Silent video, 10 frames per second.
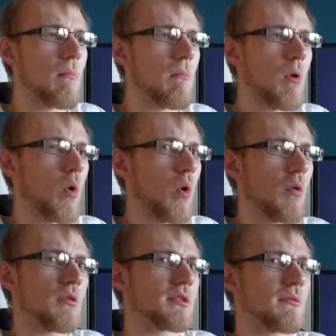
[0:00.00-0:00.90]
but
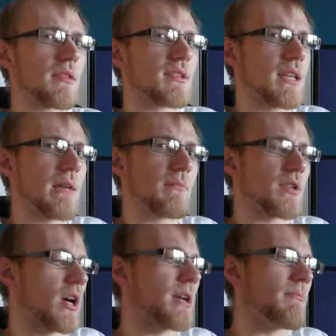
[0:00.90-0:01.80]
also at the same
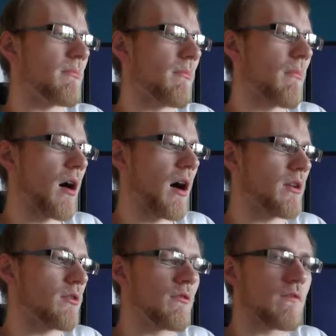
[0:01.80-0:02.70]
time, I
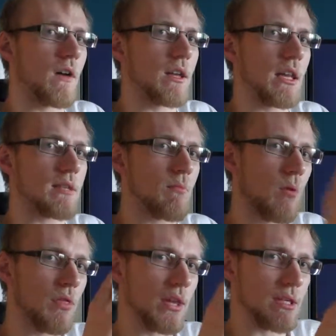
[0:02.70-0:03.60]
do find there's more
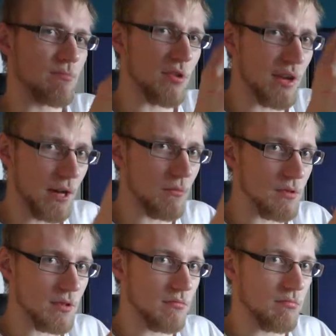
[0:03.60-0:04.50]
things
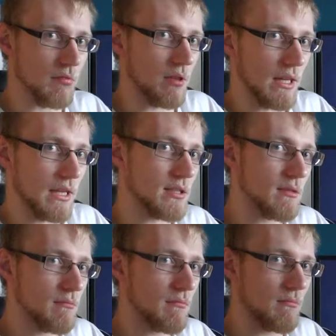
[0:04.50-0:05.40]
pronounced with these.
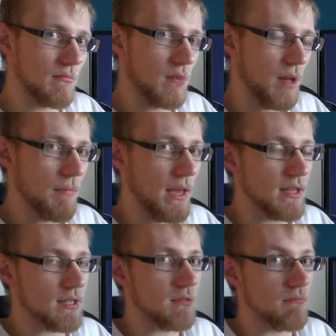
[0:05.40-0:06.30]
Like
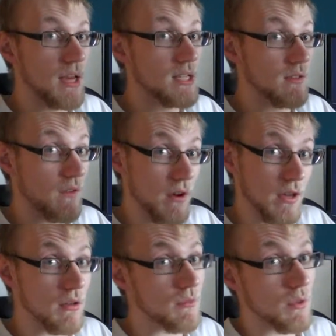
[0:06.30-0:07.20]
bass is very
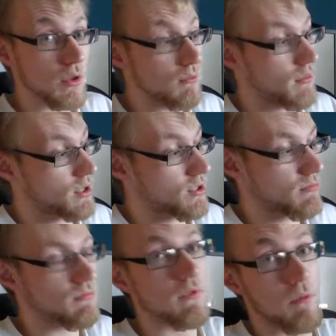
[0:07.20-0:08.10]
good with them, which
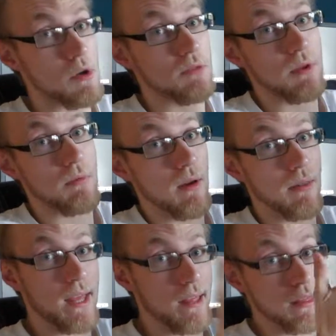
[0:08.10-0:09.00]
for most people out
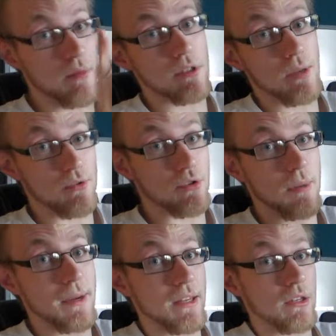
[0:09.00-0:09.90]
there, thumbs up straight
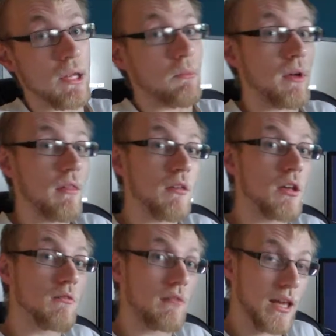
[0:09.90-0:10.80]
away, you're done with.
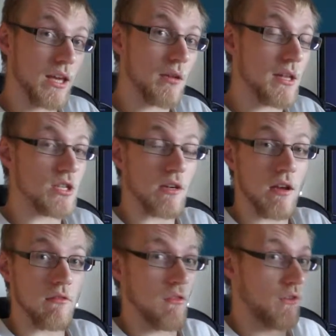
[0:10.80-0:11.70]
There you go, there's your
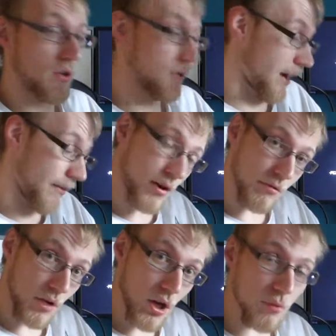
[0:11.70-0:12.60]
review, carry on,
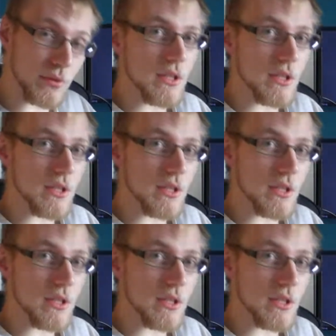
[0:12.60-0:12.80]
go.